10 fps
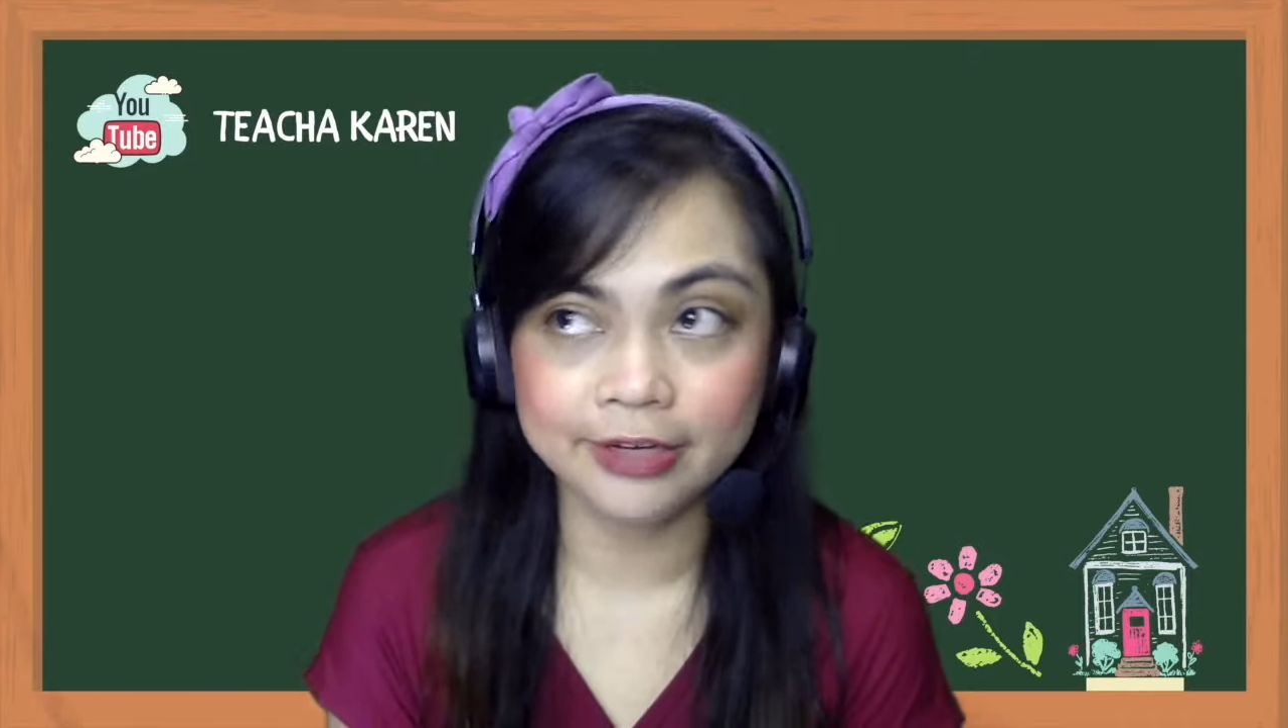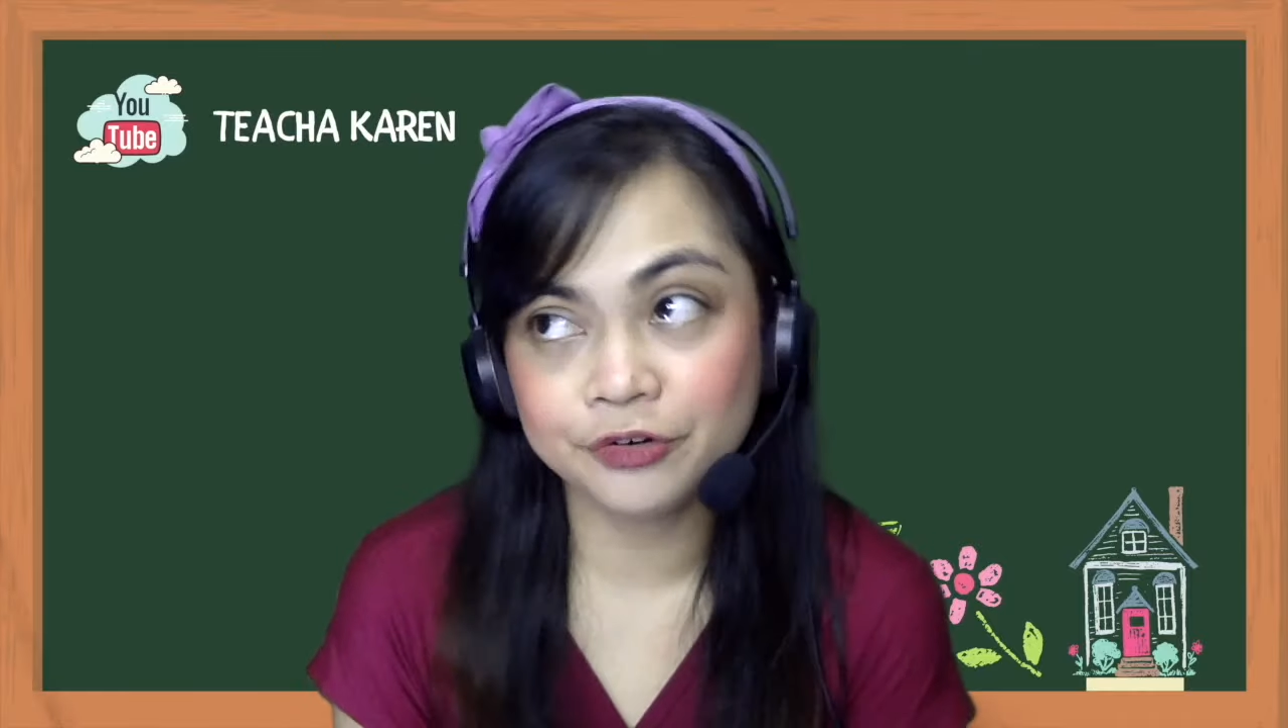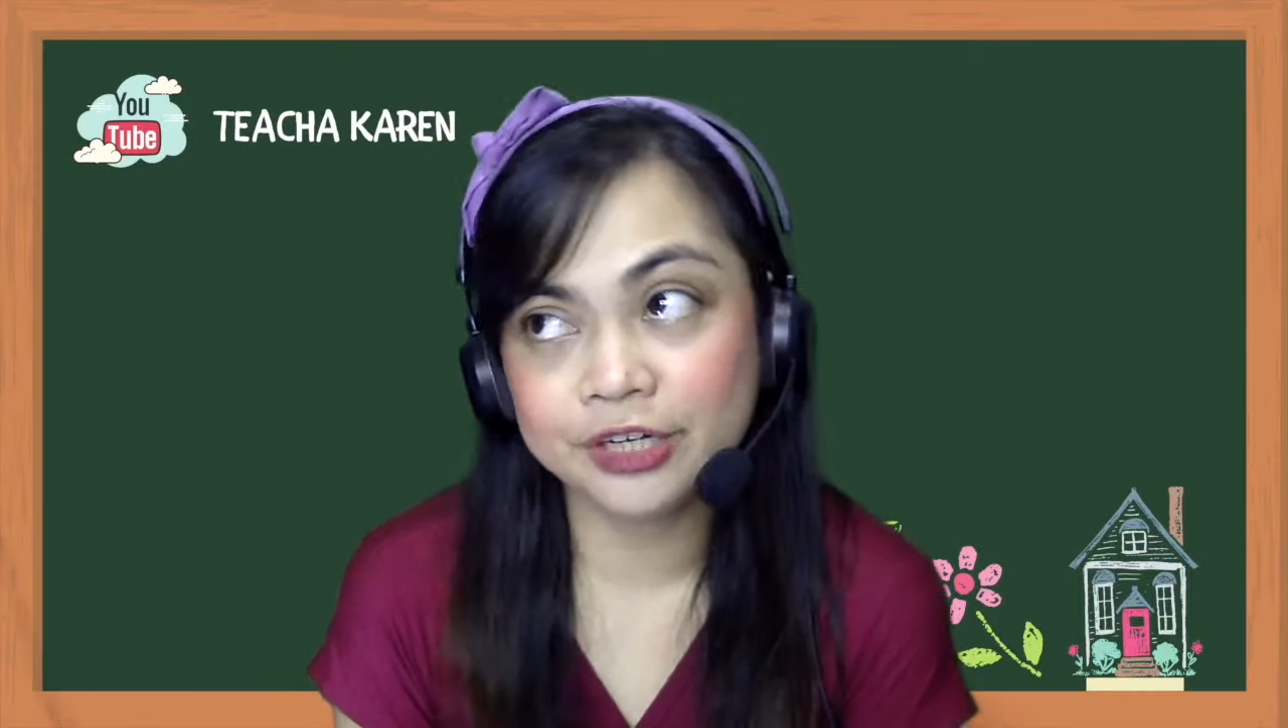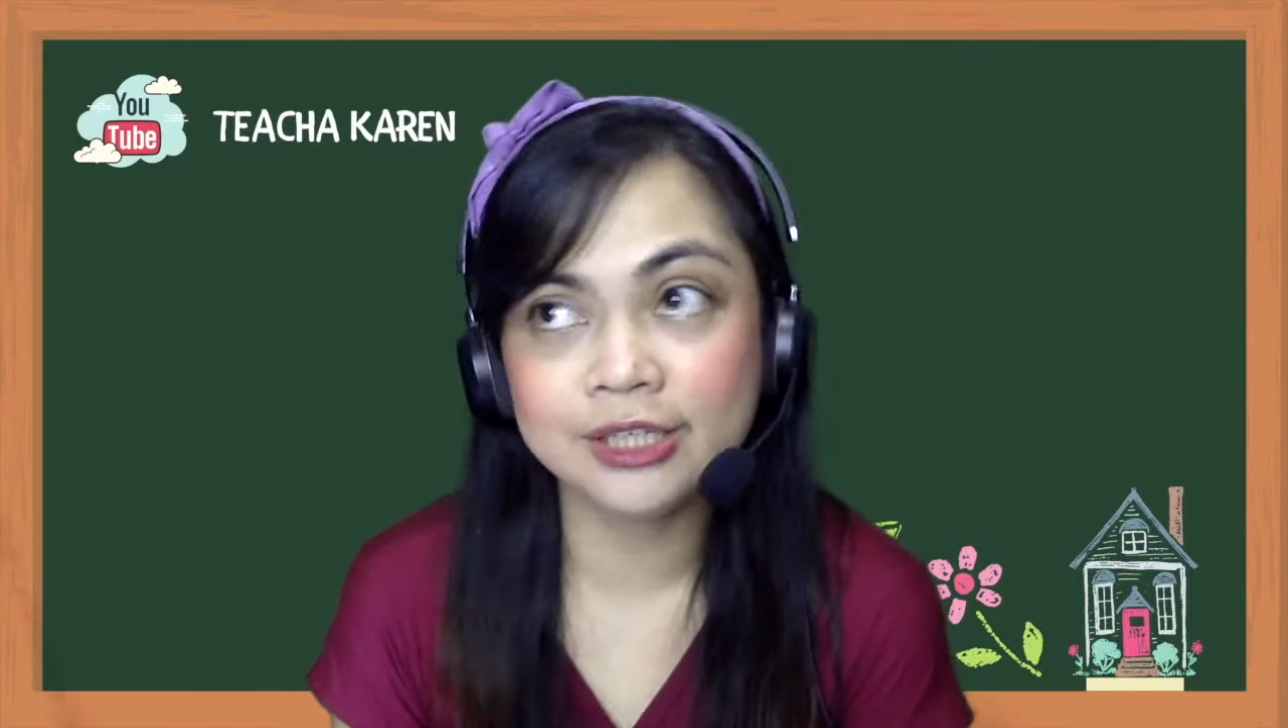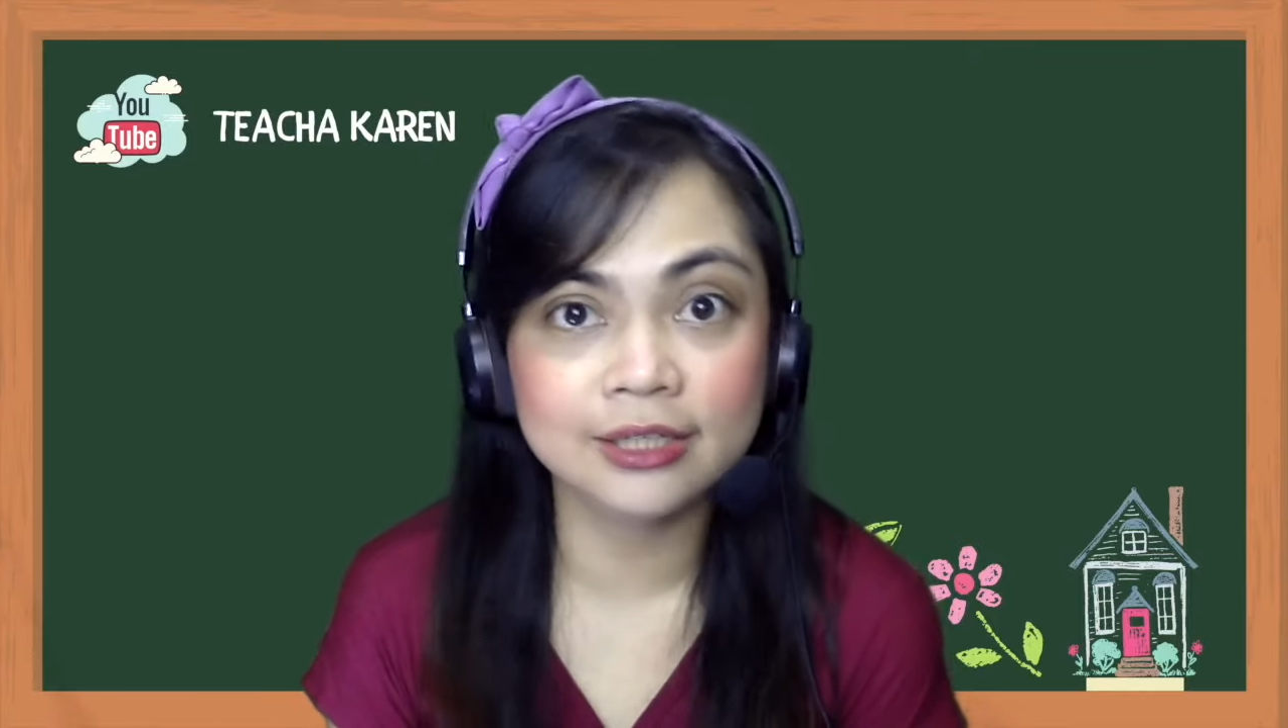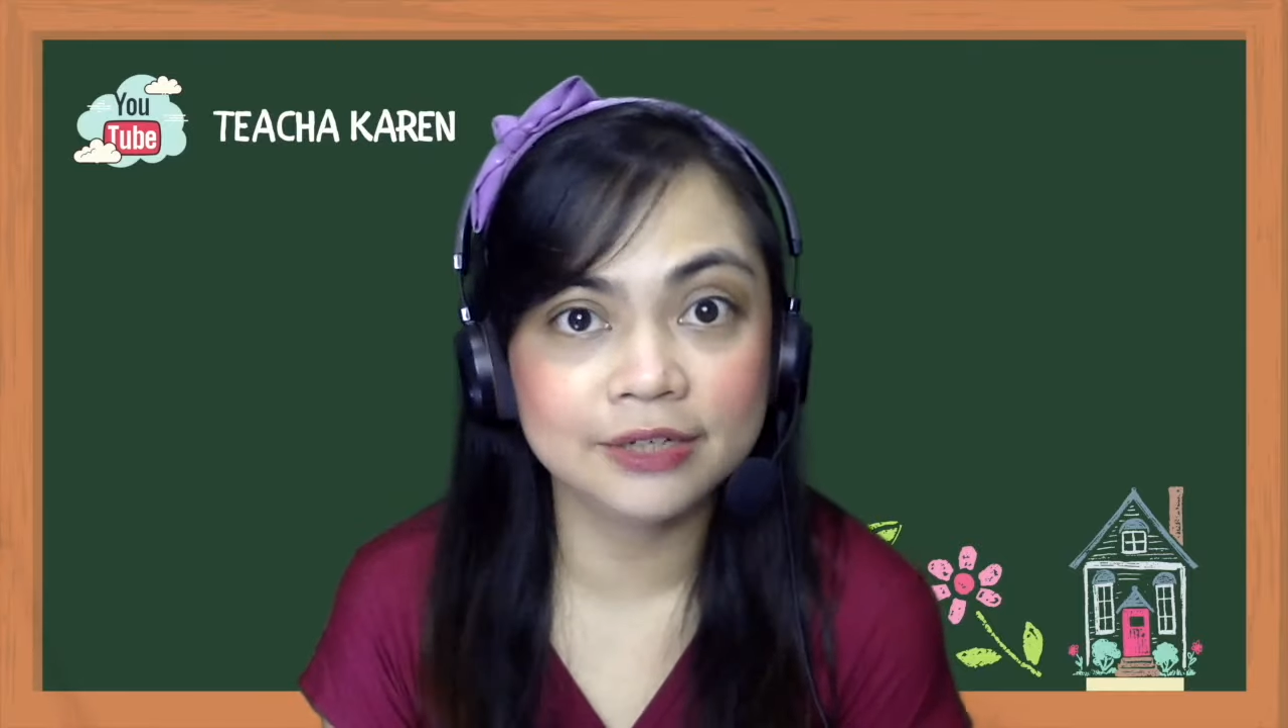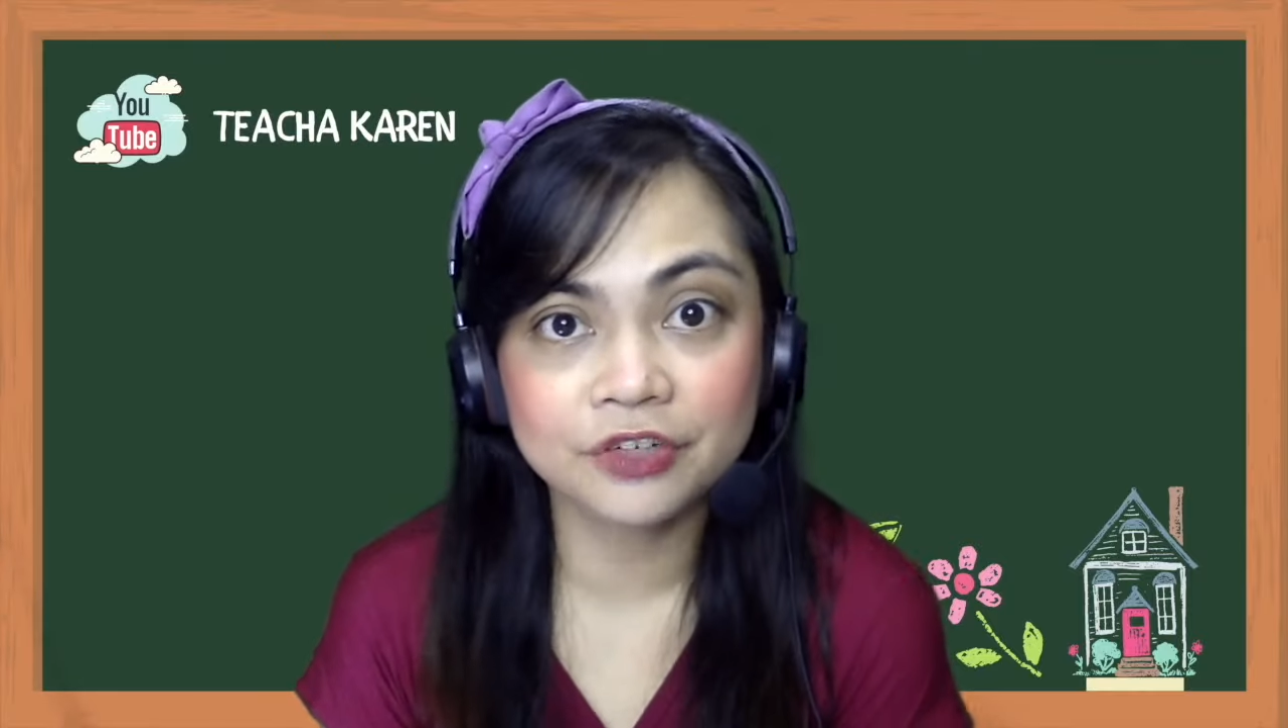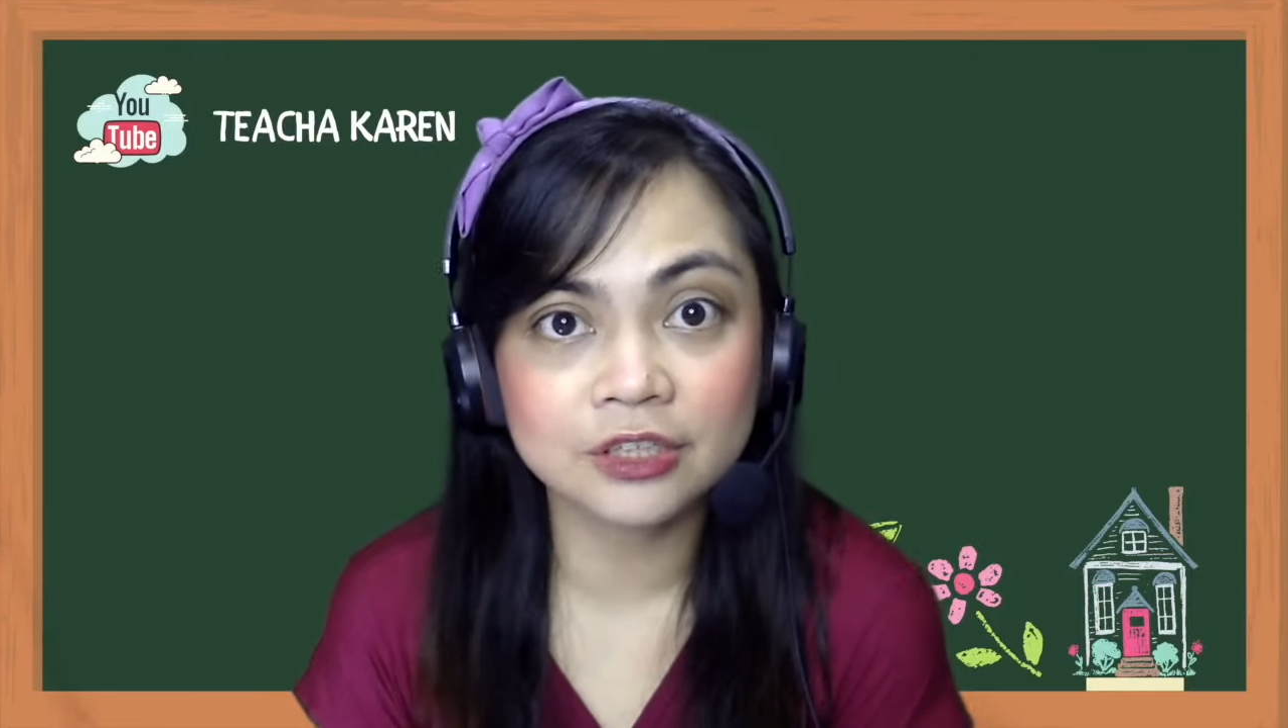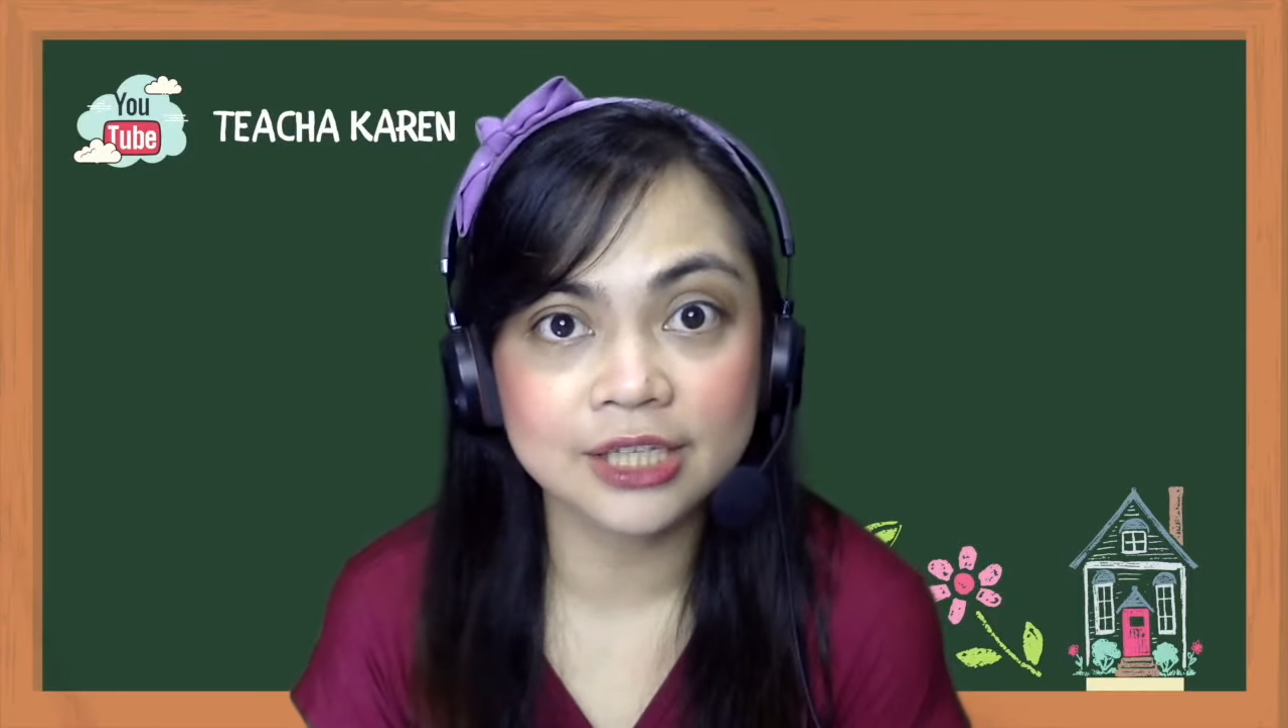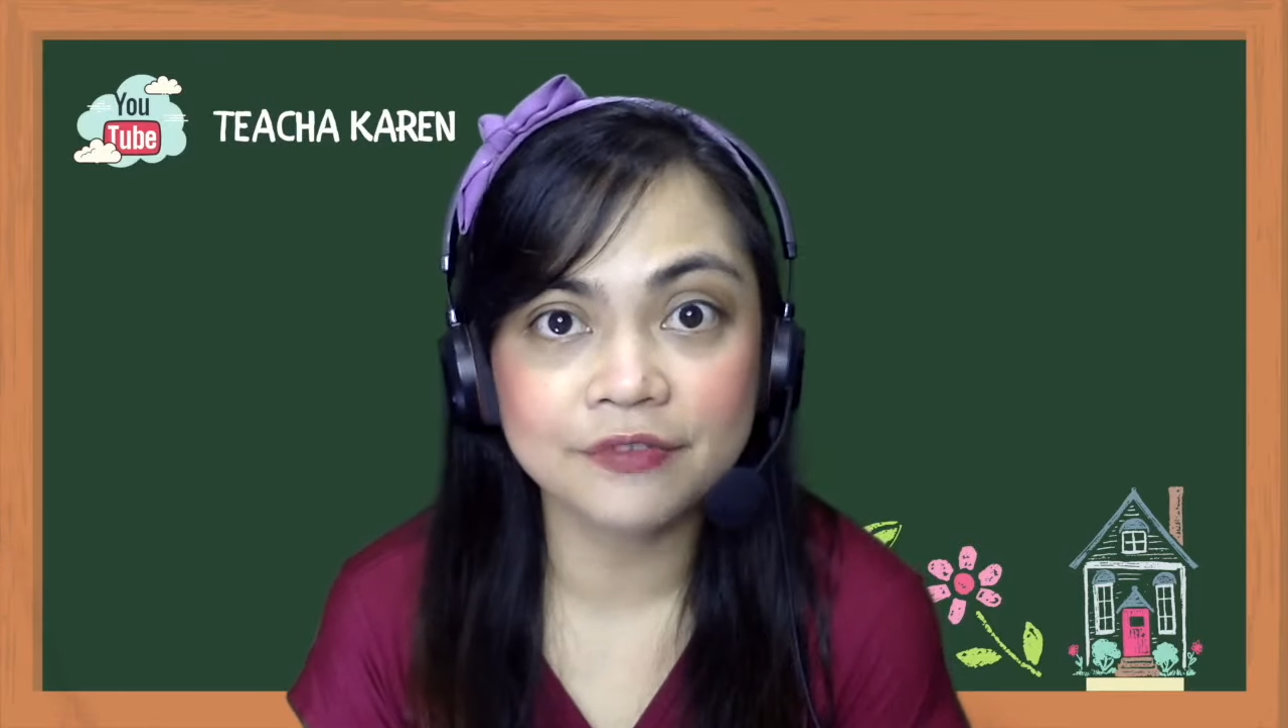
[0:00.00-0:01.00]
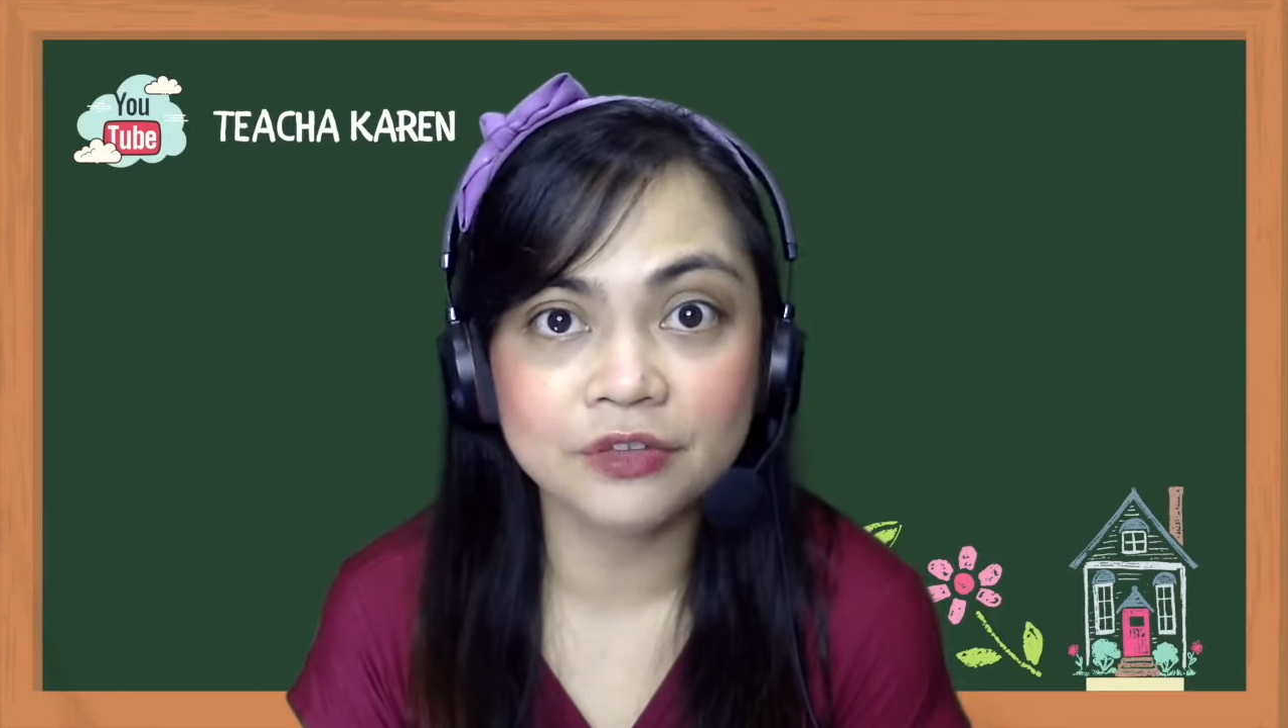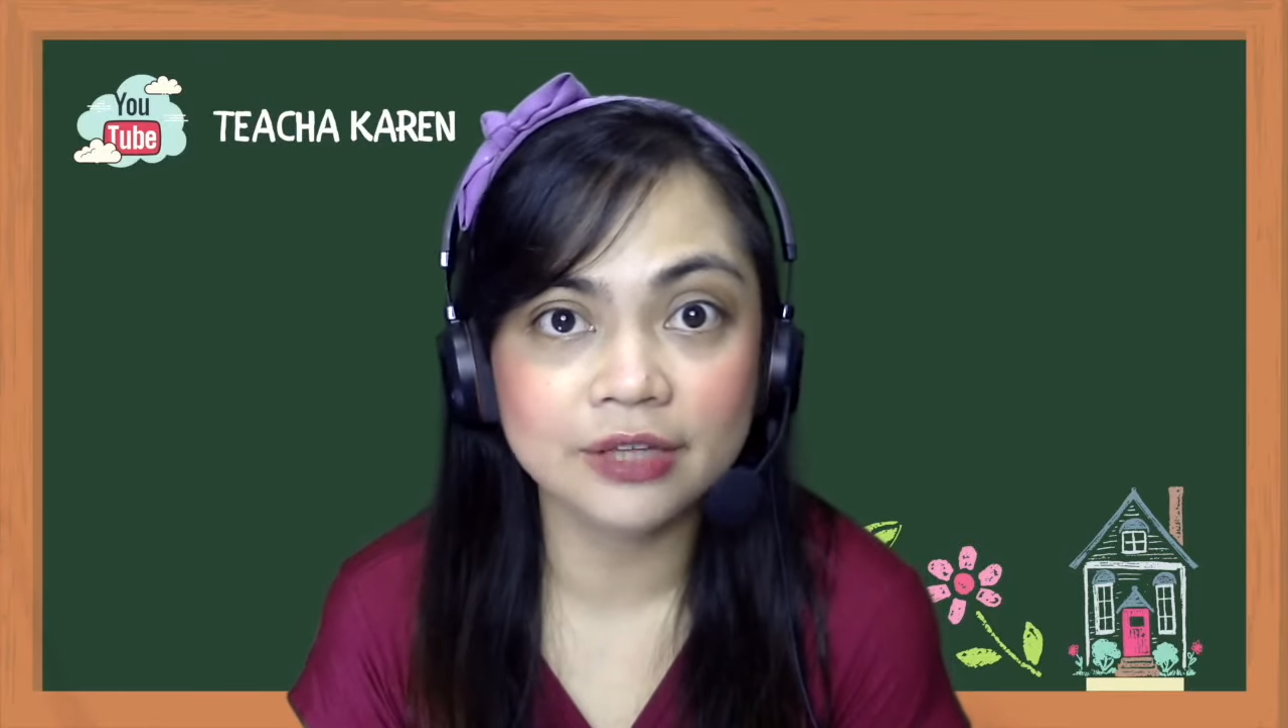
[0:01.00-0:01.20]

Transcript: increasing the difficulty of the